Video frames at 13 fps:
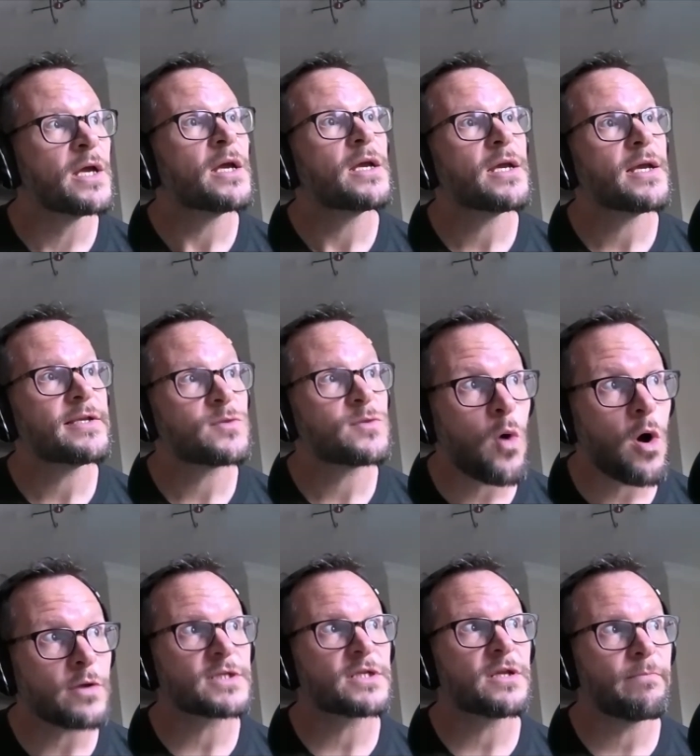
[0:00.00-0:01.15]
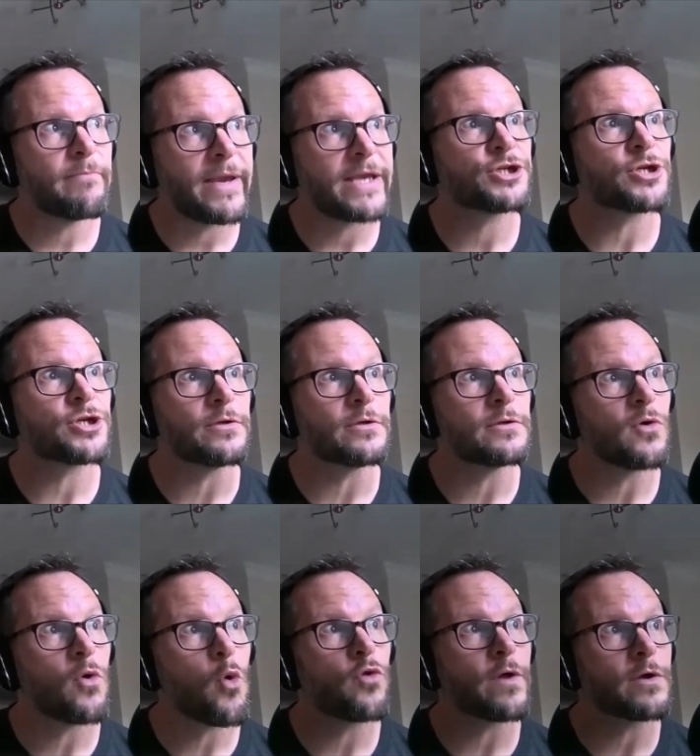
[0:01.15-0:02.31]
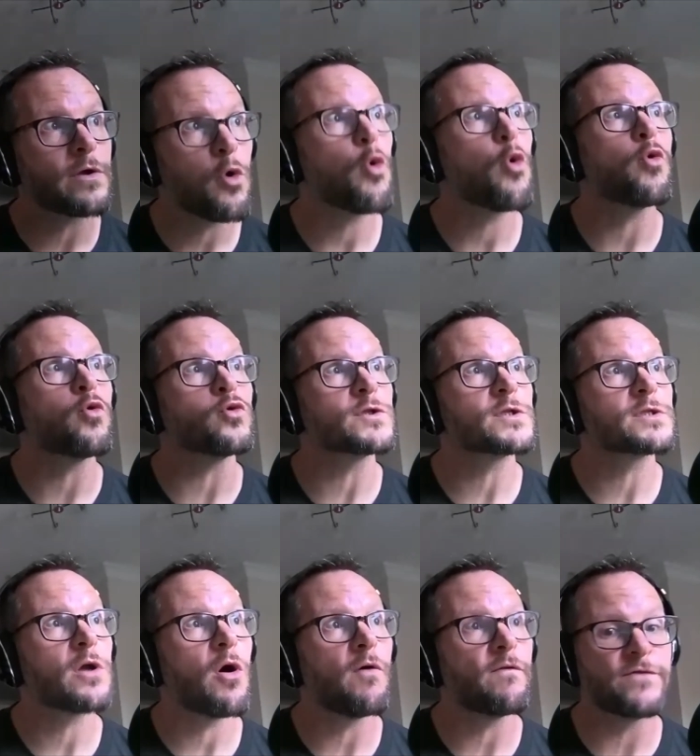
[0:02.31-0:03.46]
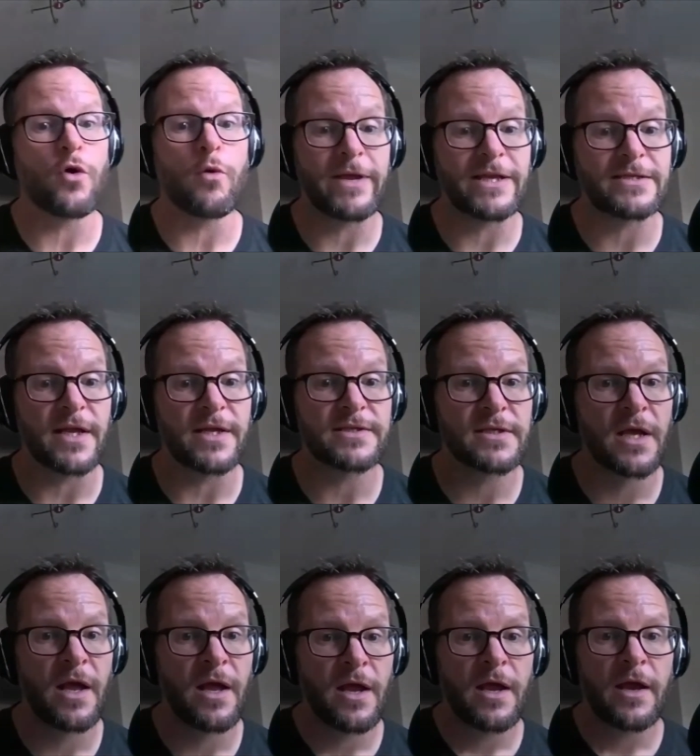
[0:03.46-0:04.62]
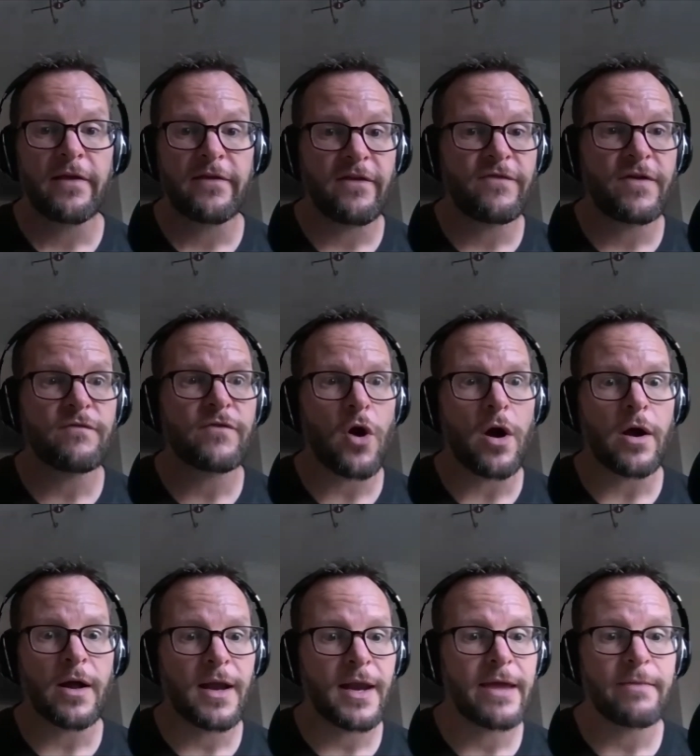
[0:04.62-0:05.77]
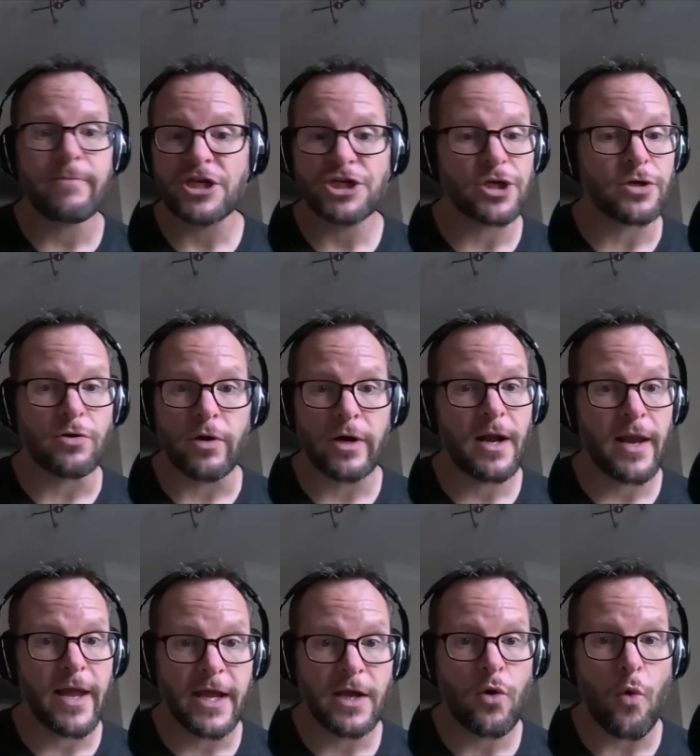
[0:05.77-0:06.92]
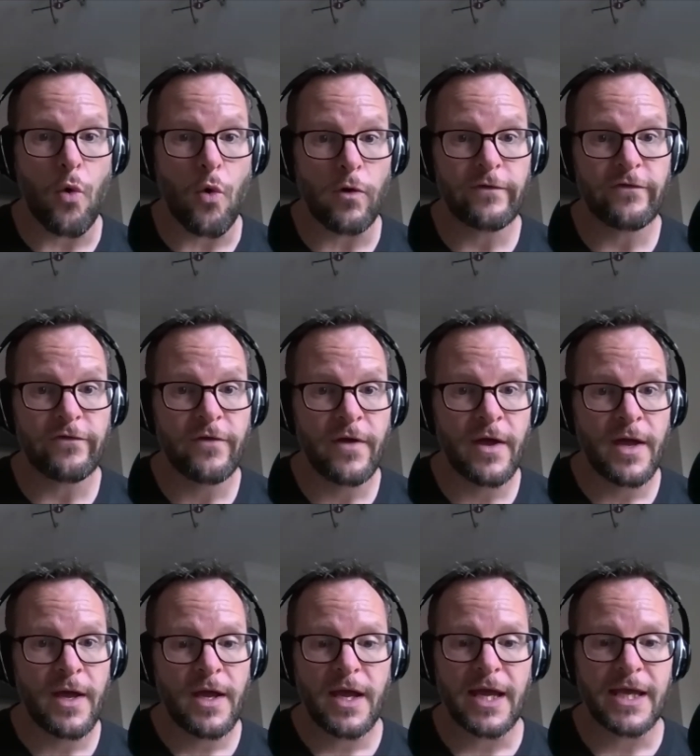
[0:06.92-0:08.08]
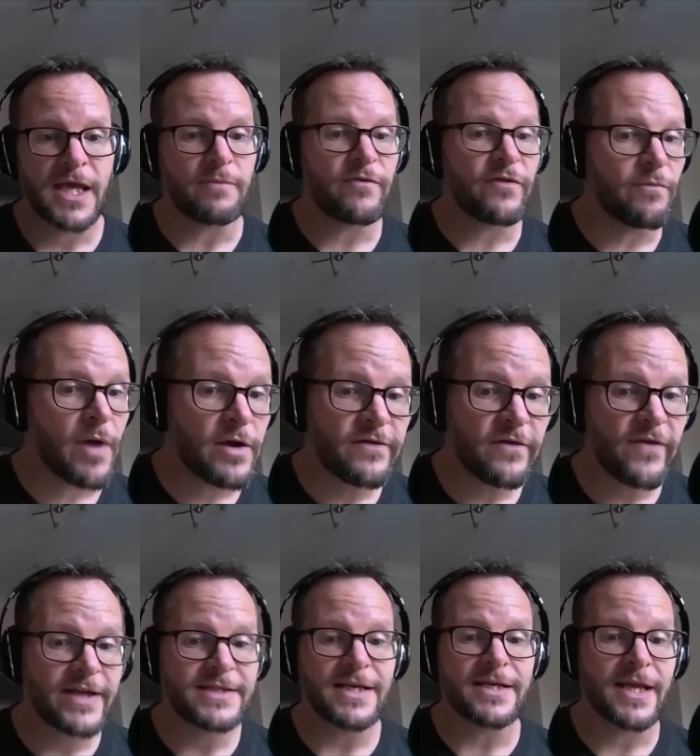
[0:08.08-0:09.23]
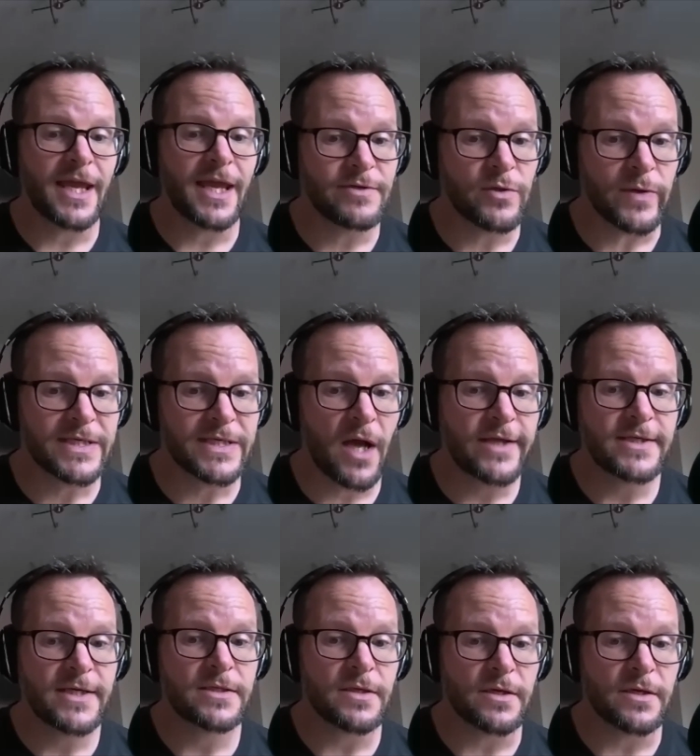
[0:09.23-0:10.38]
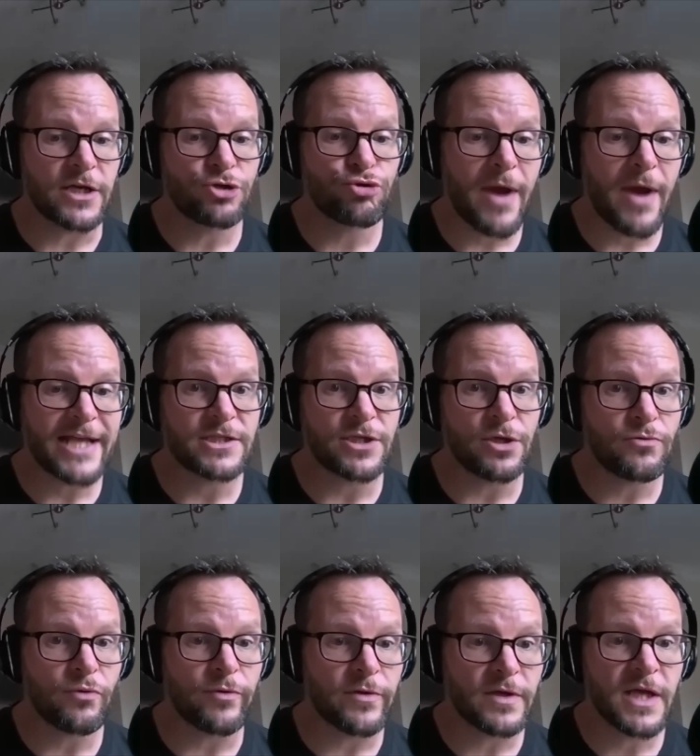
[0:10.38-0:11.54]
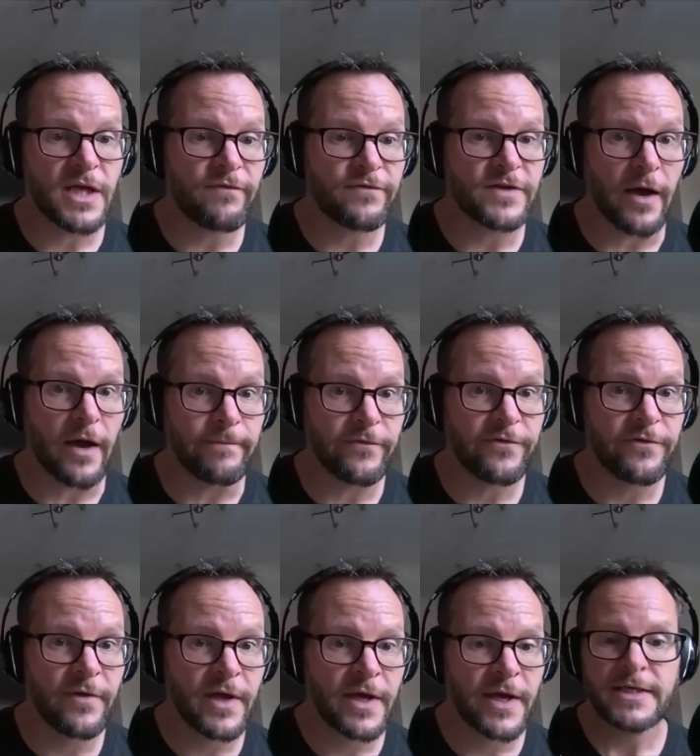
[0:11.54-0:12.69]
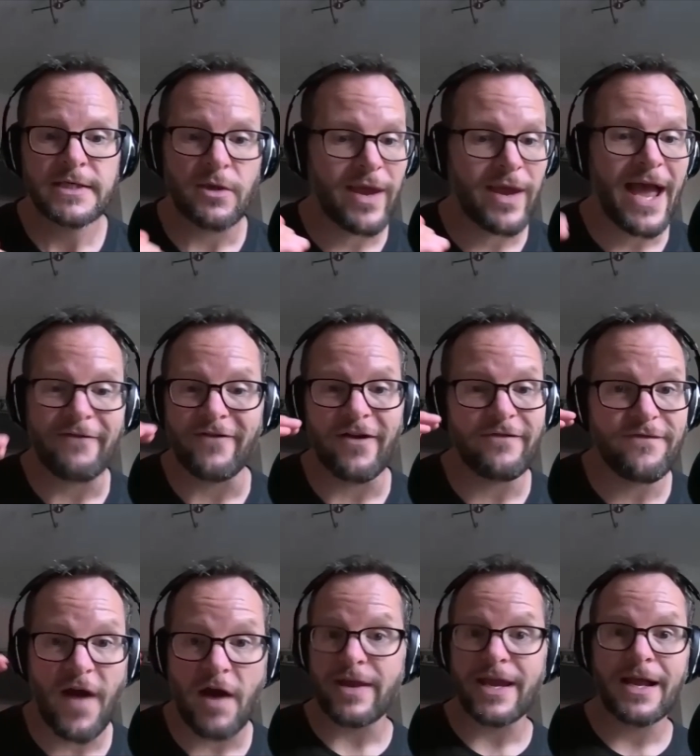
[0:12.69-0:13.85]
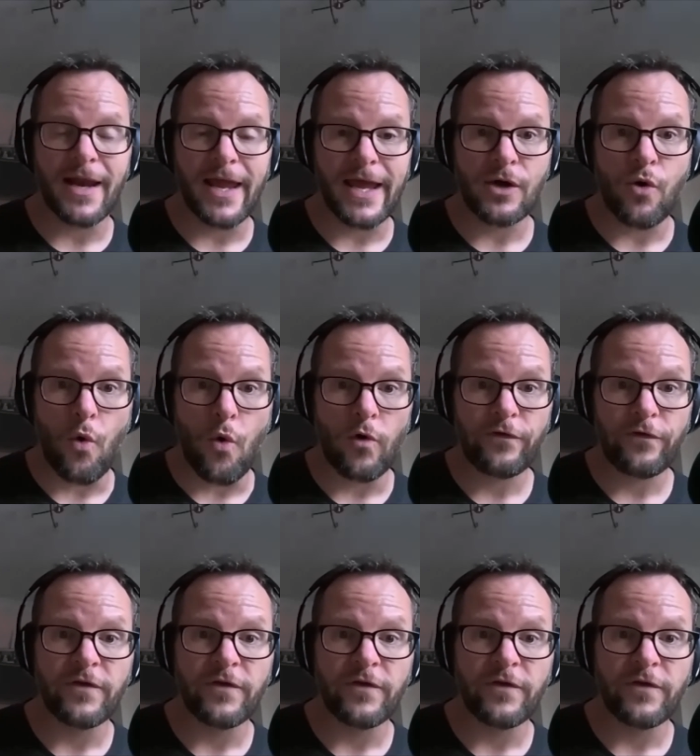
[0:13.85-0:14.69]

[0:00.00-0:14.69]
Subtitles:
is what's the mission or the cause of your business? Because if you've got a clear mission or a clear cause, it keeps you motivated, it keeps you excited, and it drags you through the tough times. So we have a very clear cause